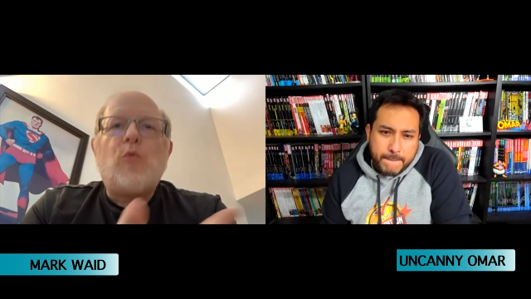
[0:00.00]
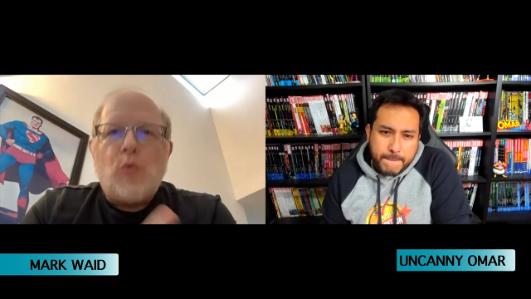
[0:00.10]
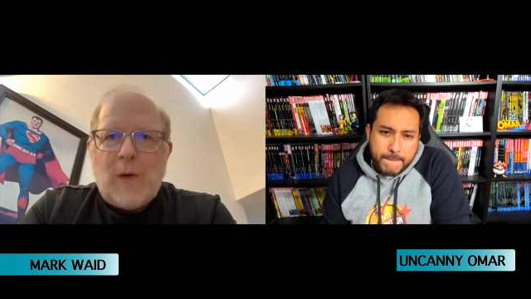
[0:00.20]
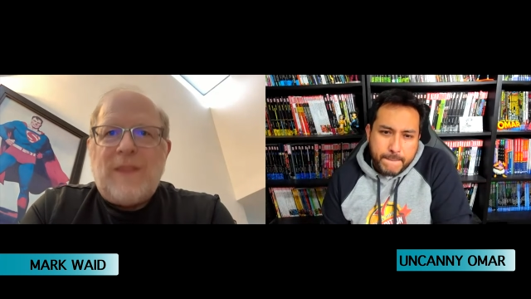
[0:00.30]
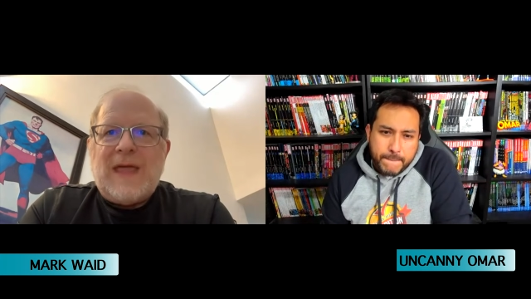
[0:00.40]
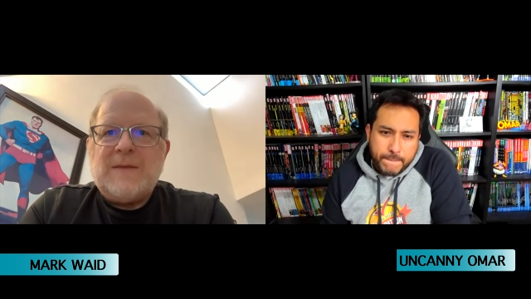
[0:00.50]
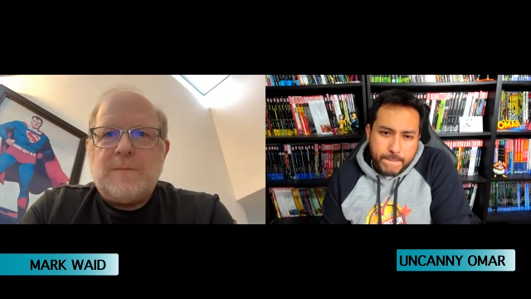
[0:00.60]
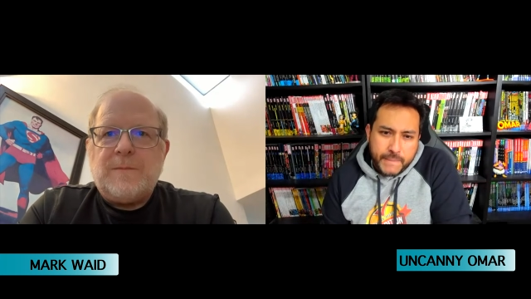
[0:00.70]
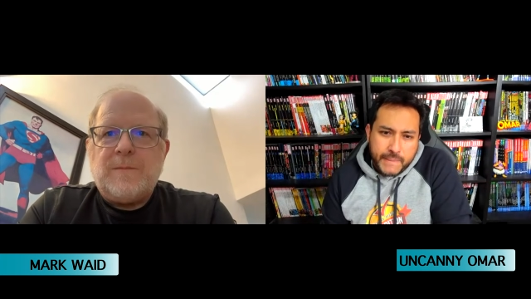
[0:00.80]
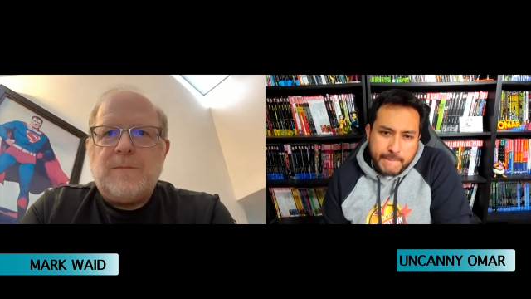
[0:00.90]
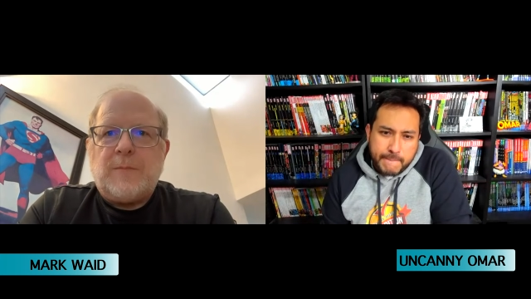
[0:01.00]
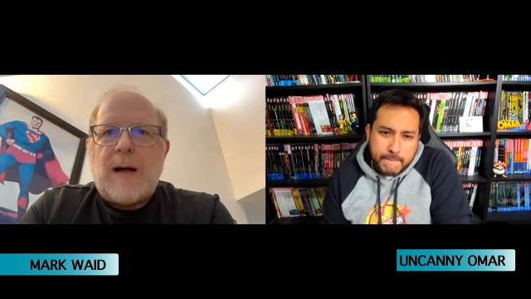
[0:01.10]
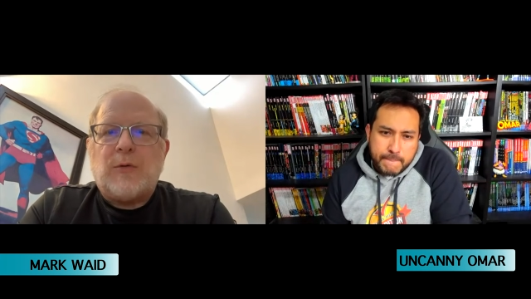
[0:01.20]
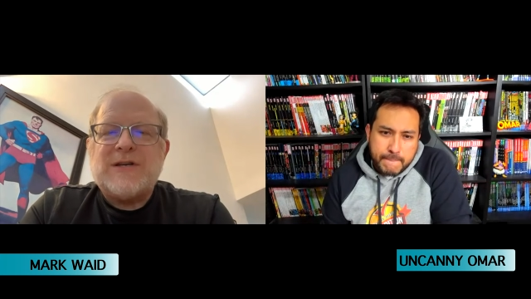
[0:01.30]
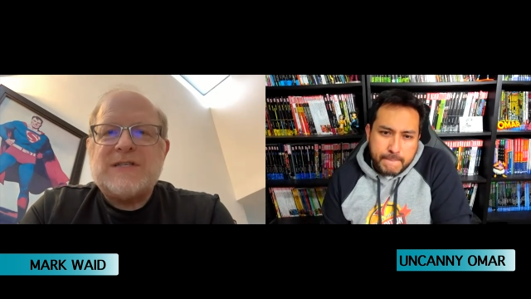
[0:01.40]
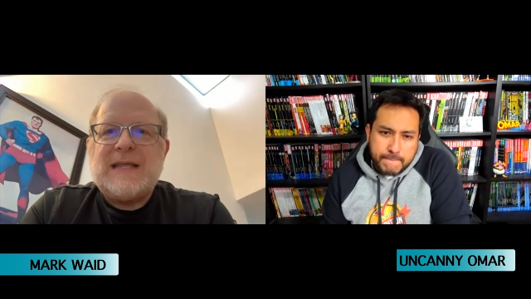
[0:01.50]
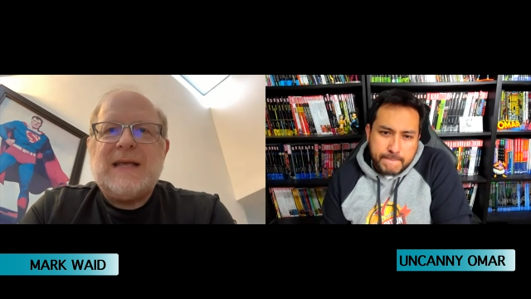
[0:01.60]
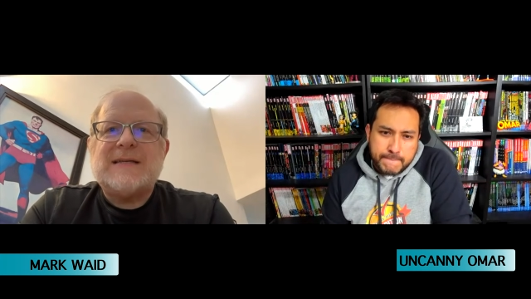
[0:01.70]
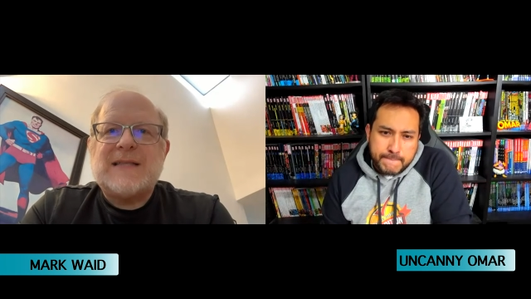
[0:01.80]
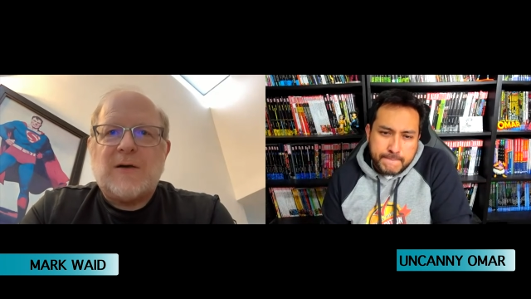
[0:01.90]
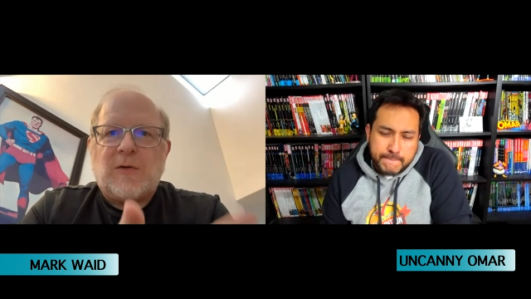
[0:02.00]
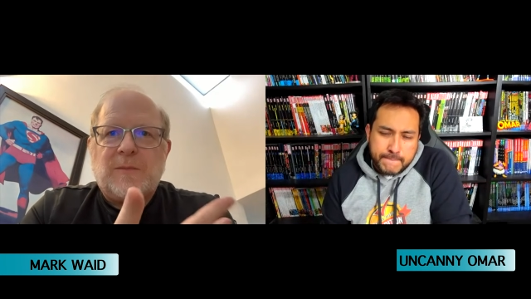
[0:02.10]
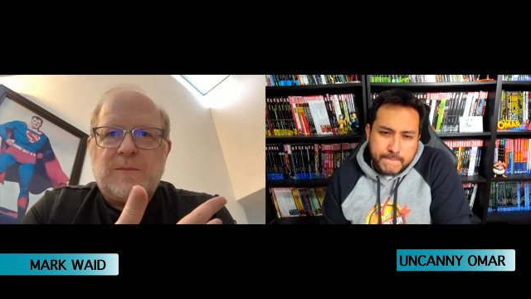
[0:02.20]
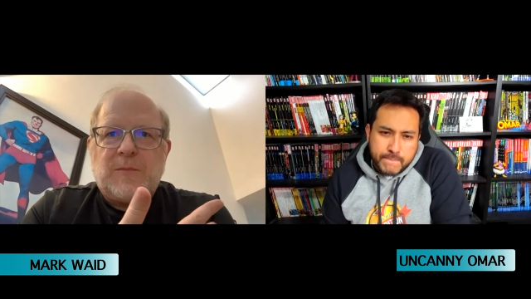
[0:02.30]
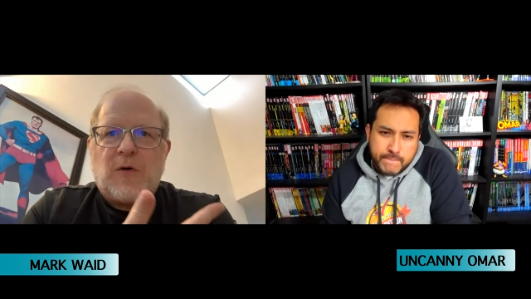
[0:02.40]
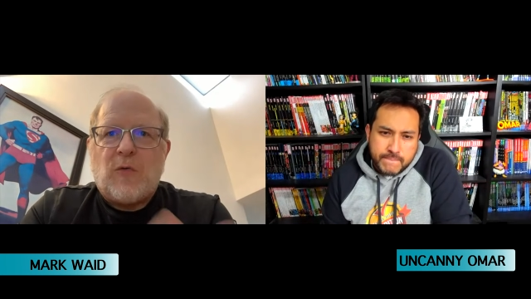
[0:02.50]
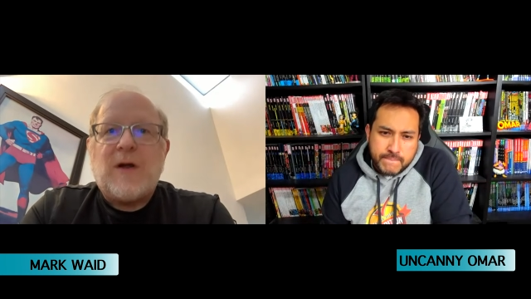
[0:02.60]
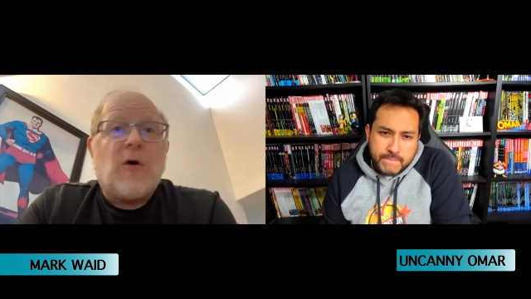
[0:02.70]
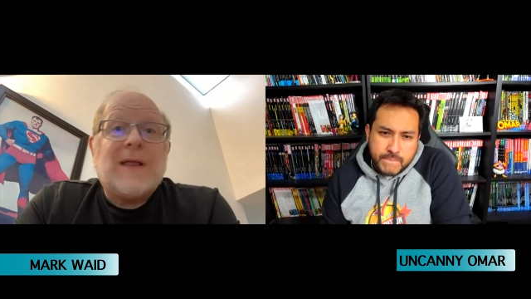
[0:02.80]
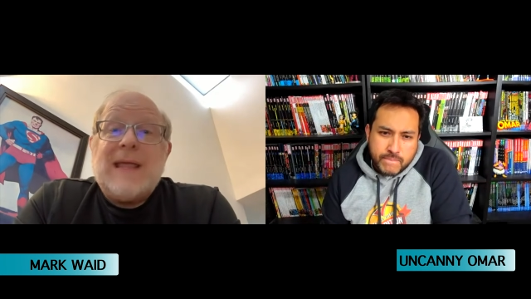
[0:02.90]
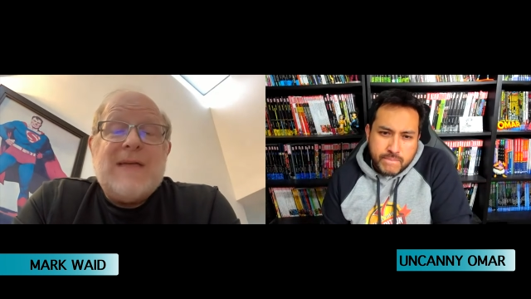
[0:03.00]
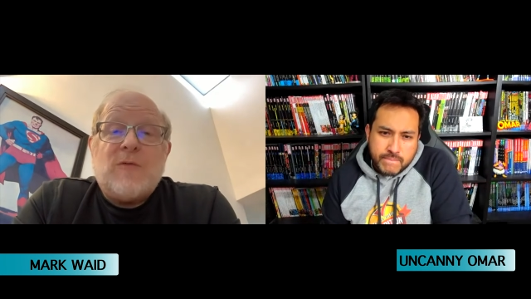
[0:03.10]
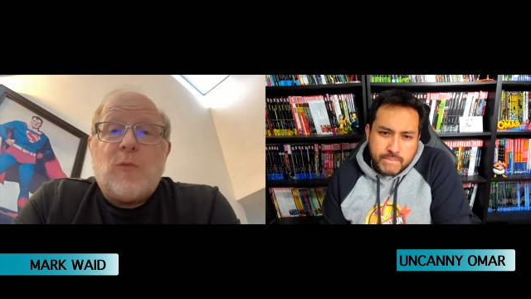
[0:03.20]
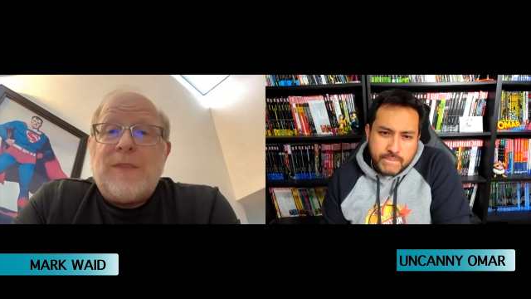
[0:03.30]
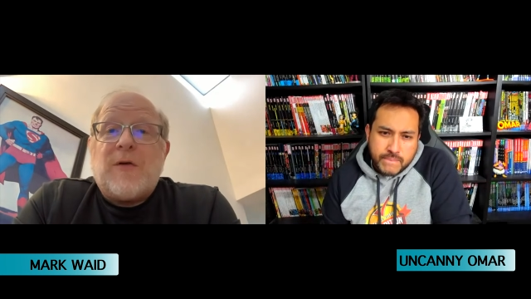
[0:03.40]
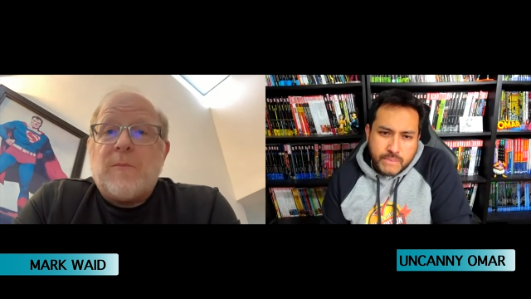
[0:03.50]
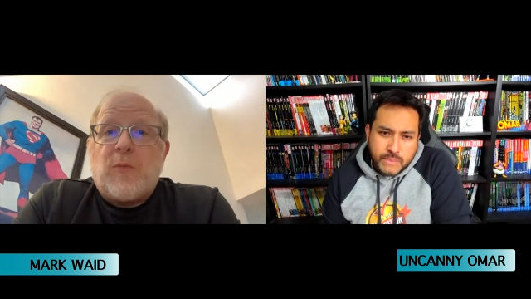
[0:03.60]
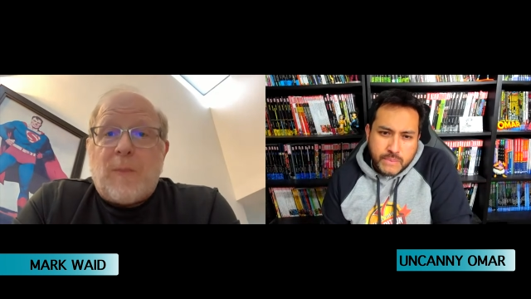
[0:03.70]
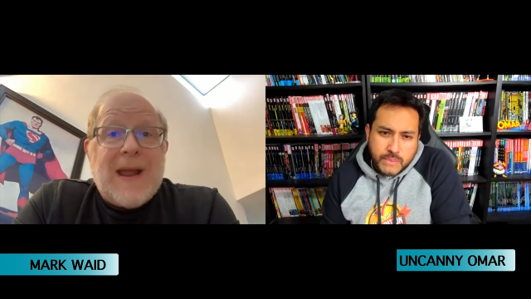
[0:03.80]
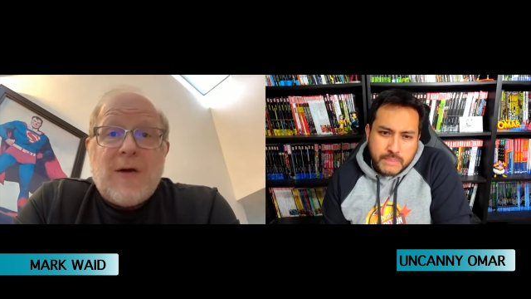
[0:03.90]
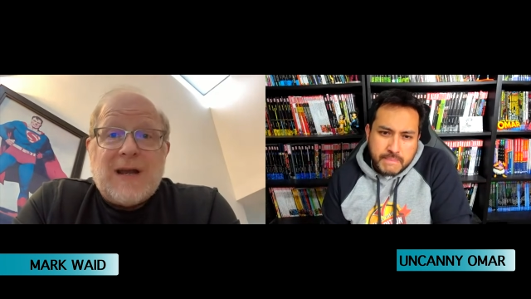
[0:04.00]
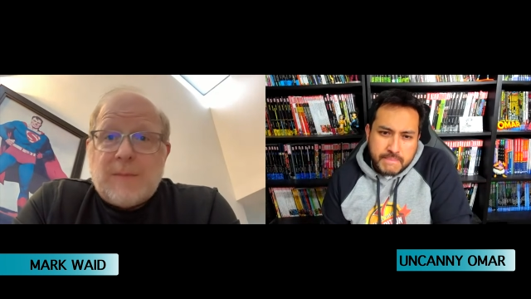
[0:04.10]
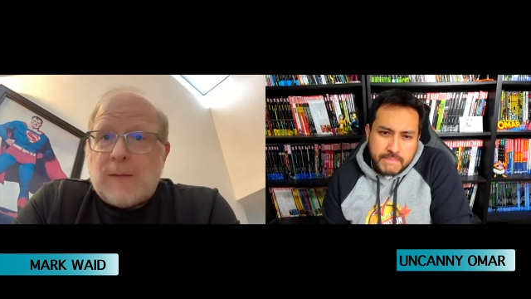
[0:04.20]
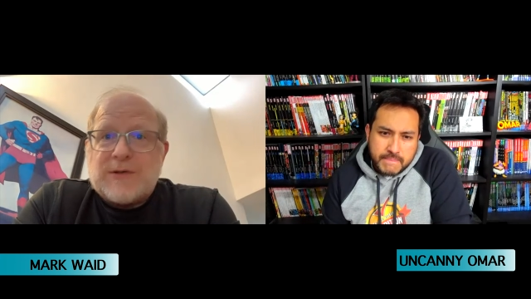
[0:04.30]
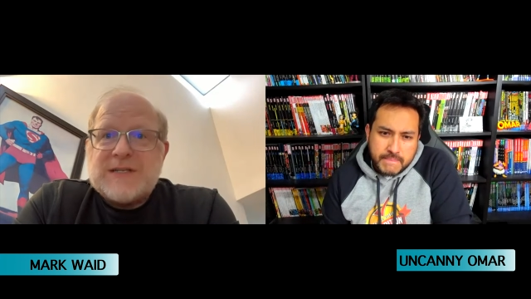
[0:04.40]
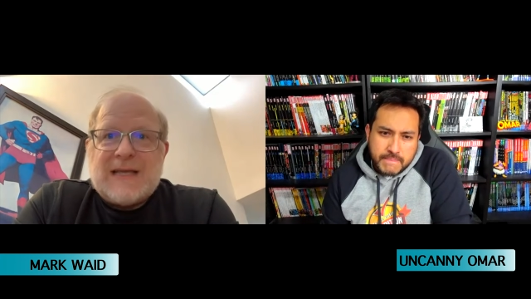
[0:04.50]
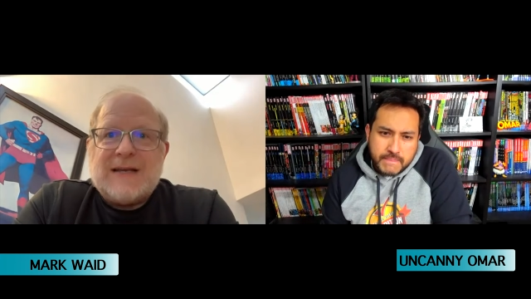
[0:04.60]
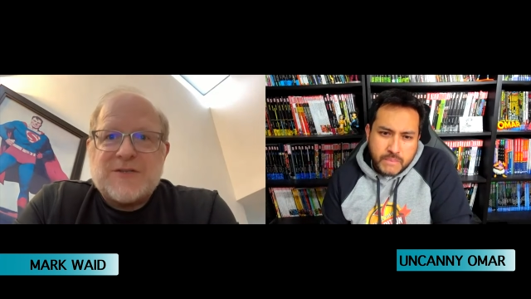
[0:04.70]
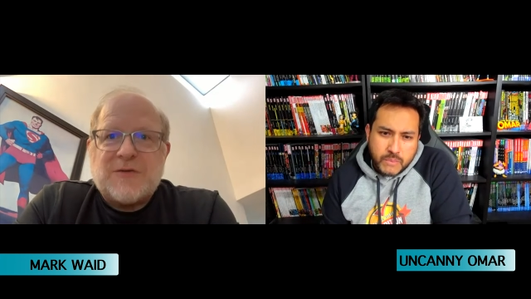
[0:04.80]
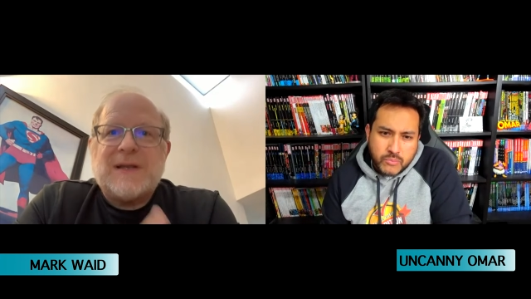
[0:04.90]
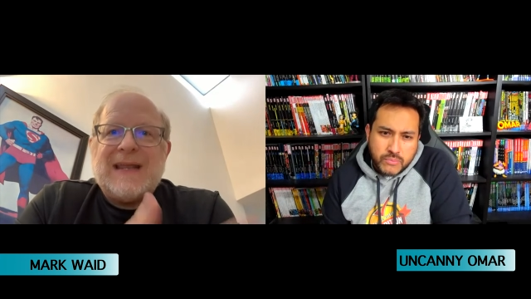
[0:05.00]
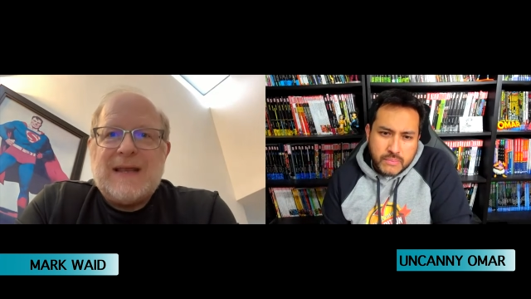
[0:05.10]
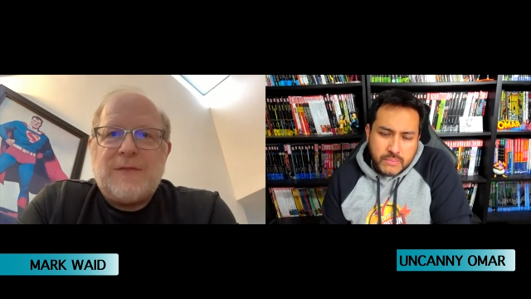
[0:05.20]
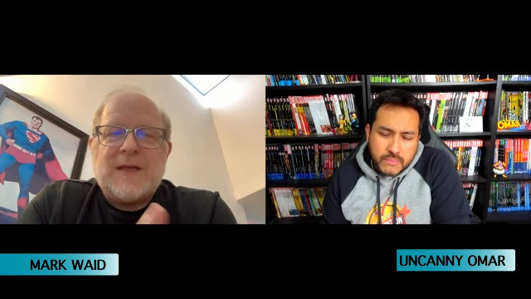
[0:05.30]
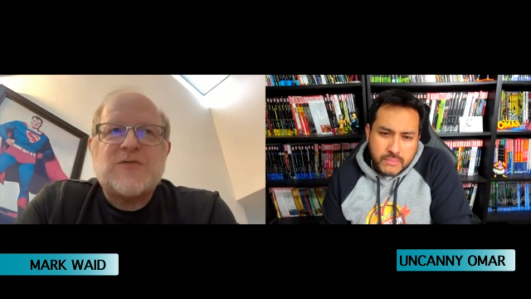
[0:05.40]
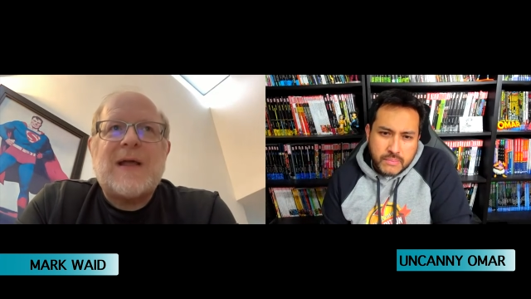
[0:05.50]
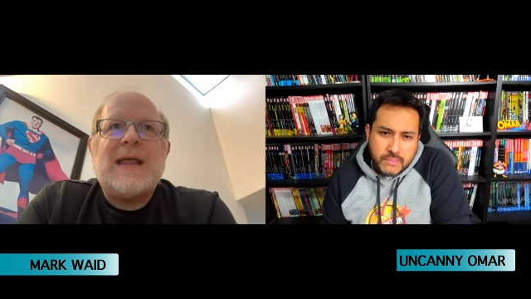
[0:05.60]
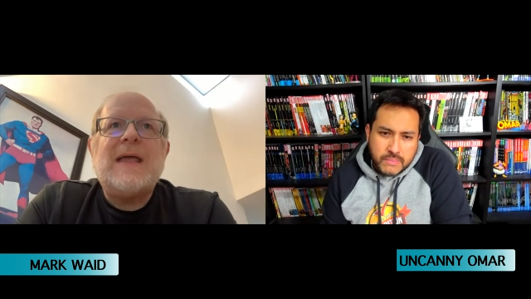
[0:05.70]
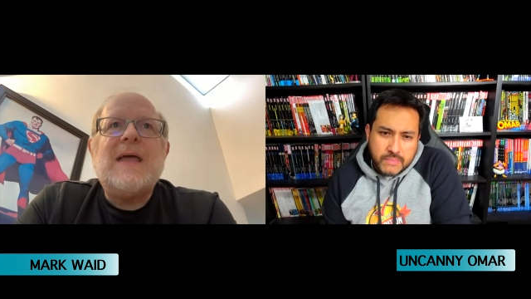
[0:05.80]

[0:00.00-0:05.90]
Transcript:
Speaker 1: when they publish things, they'll, or, or even when they're preparing to publish things or getting things ready,